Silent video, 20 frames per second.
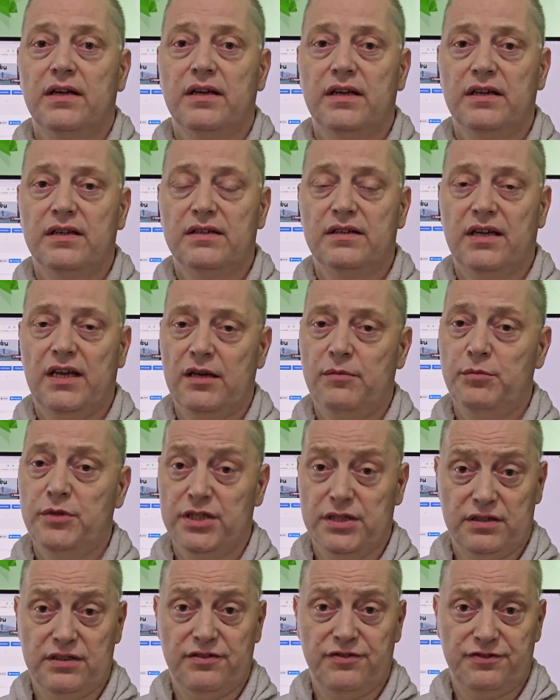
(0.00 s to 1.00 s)
It can
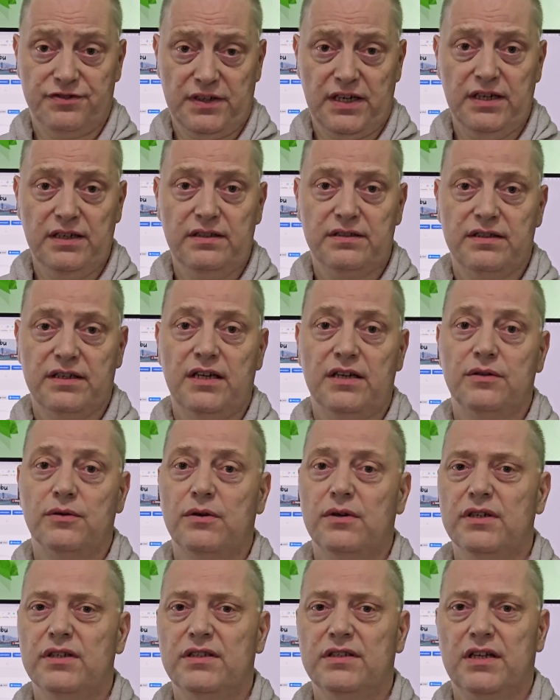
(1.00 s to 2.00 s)
be a defined date,
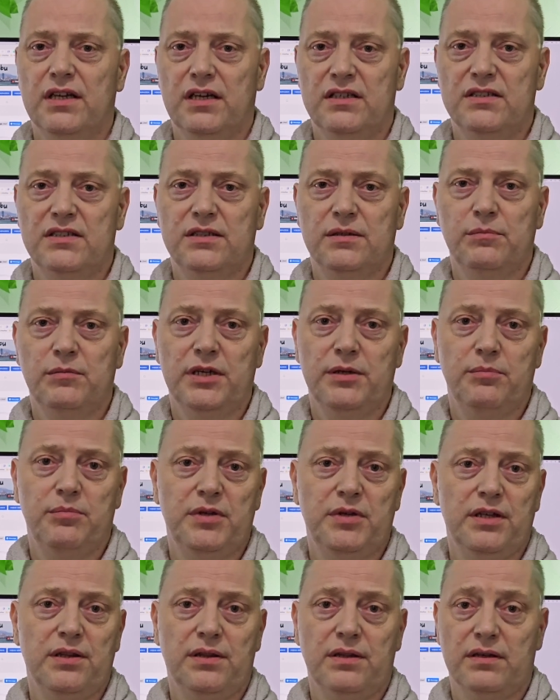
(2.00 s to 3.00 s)
or it can simply
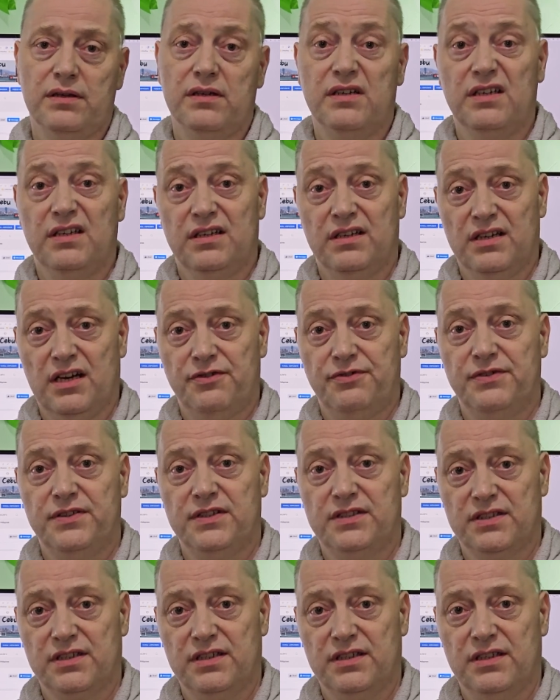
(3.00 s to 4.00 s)
be the enough
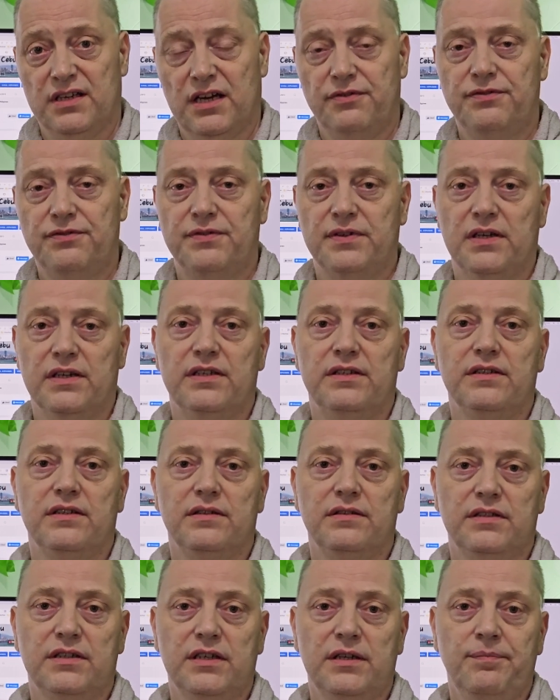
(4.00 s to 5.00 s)
is enough
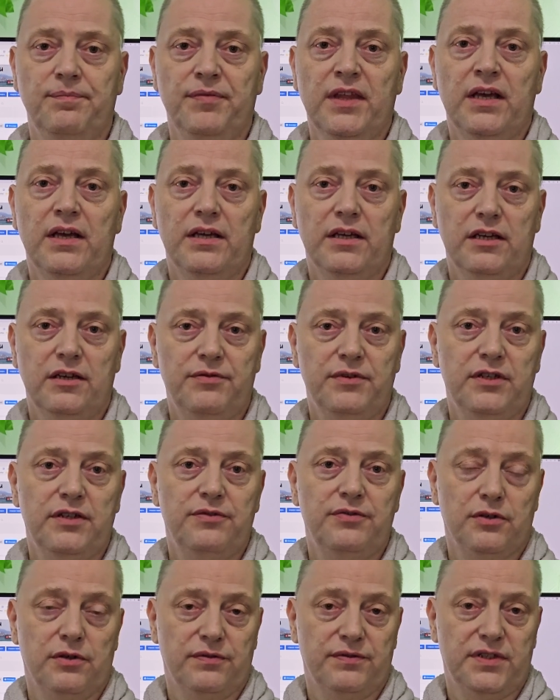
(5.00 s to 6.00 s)
validity, even
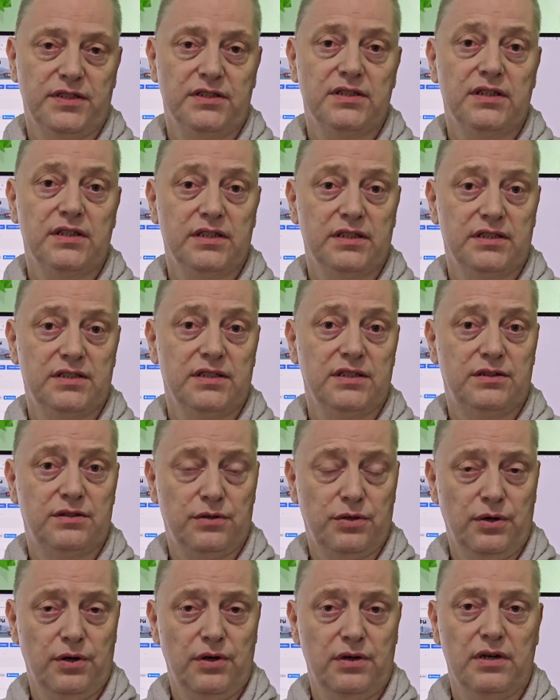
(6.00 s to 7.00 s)
if your visa is
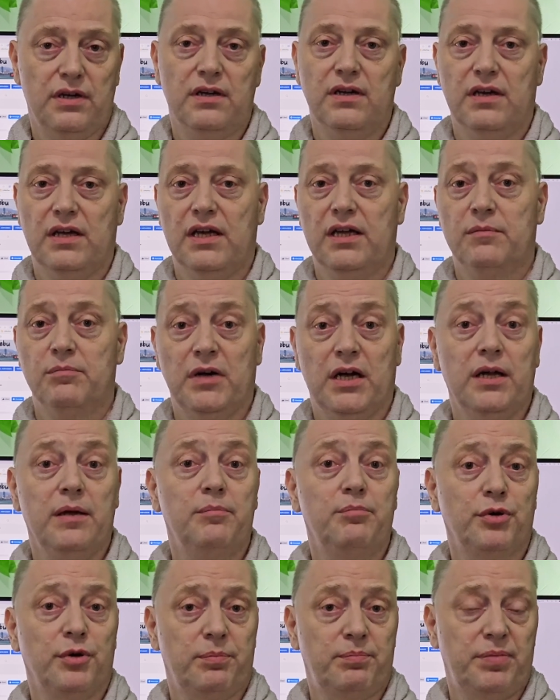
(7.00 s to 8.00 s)
eternal, like my
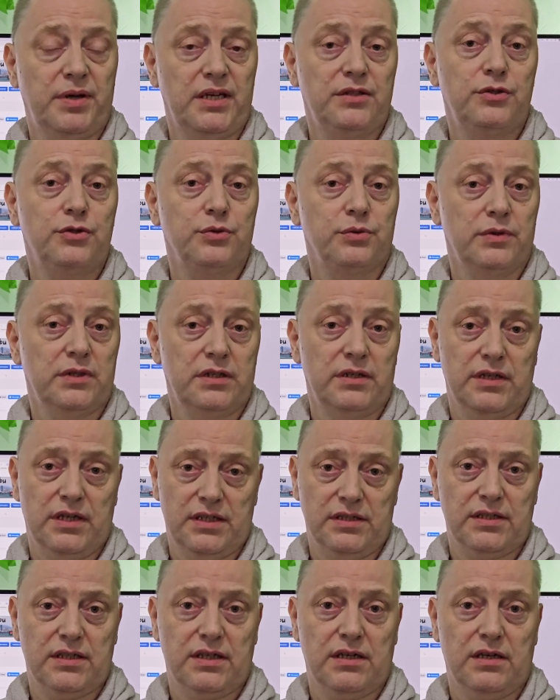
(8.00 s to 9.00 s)
perpetual
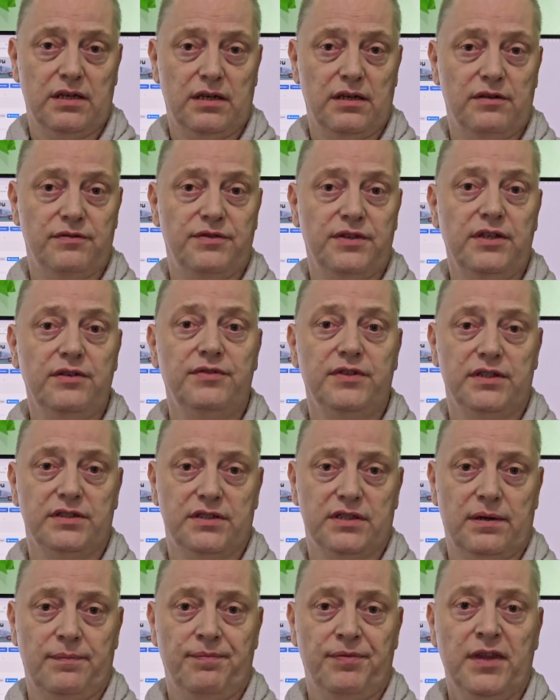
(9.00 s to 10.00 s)
SRRV
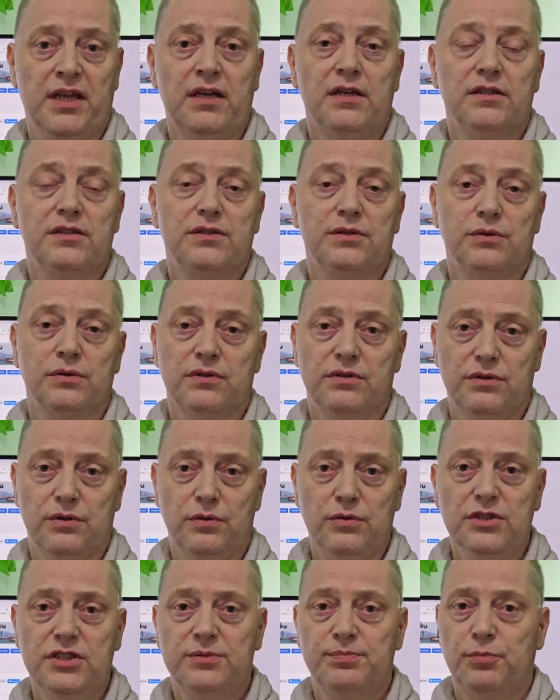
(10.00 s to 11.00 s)
visa. So
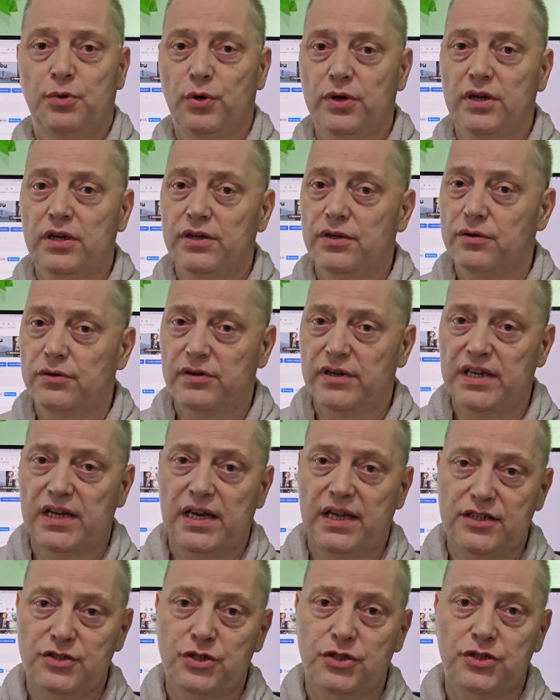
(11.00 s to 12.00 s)
don't spoil your
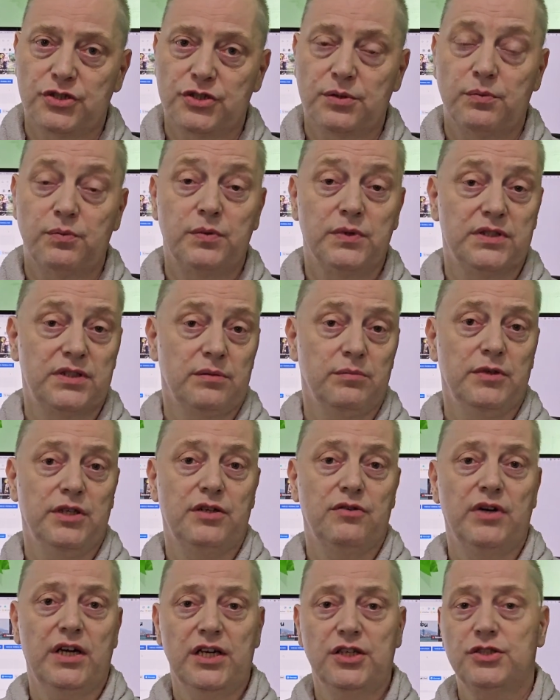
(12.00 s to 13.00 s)
relationship with
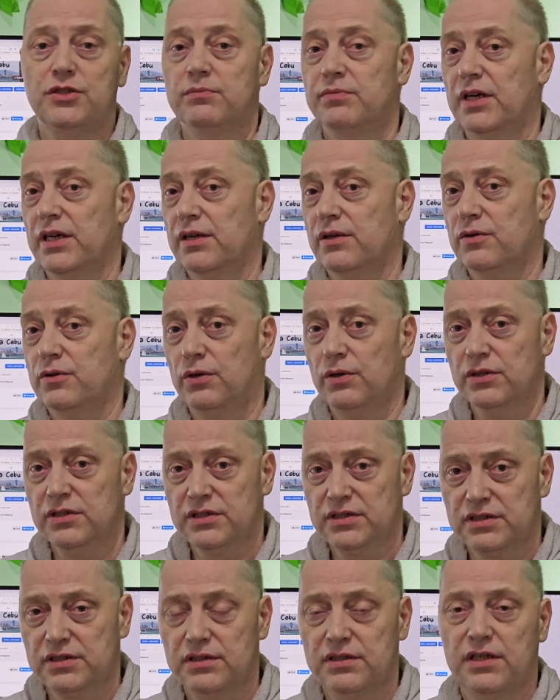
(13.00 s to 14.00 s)
immigration by
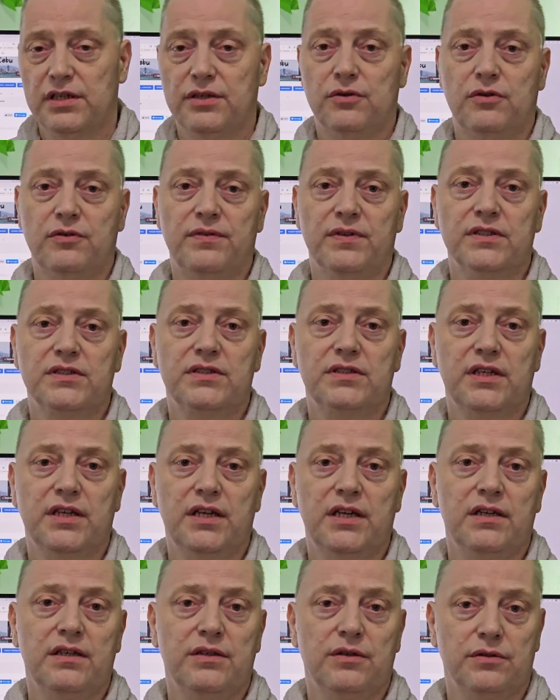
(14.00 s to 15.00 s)
constantly
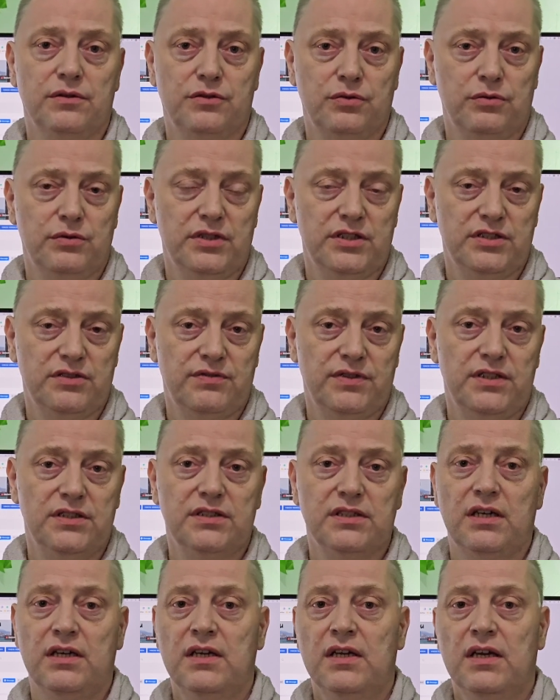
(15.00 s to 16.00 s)
overstaying your tourist
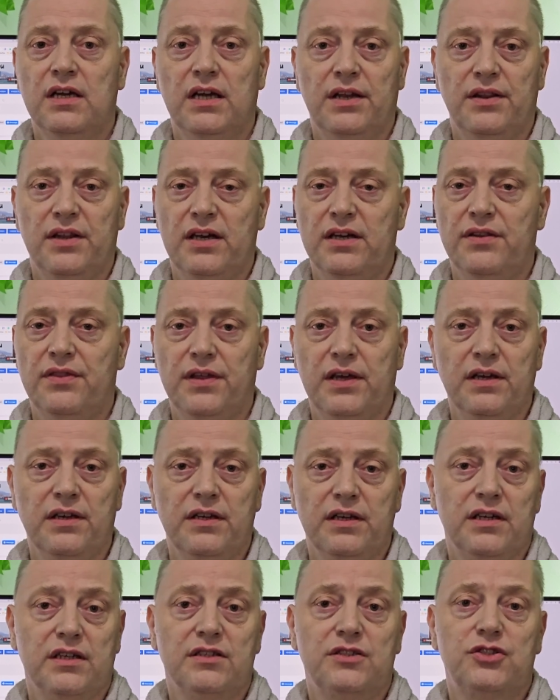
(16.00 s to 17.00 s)
visa and then
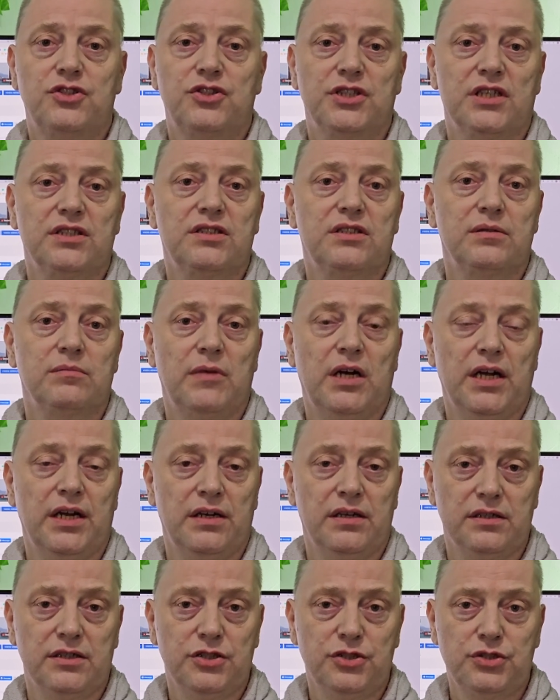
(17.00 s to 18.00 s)
thinking it's just a
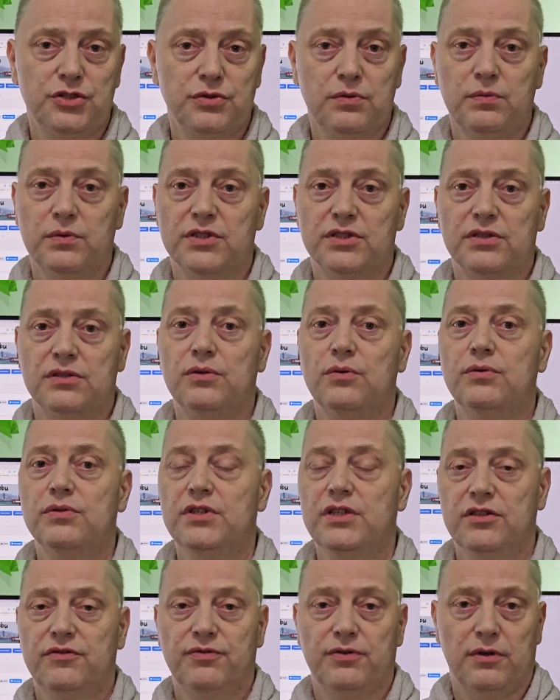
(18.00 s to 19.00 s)
minor issue with no
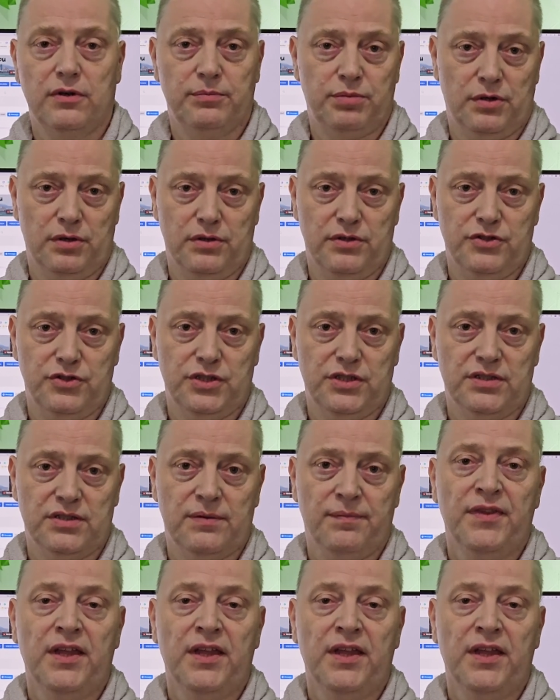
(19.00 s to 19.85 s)
need for apologies.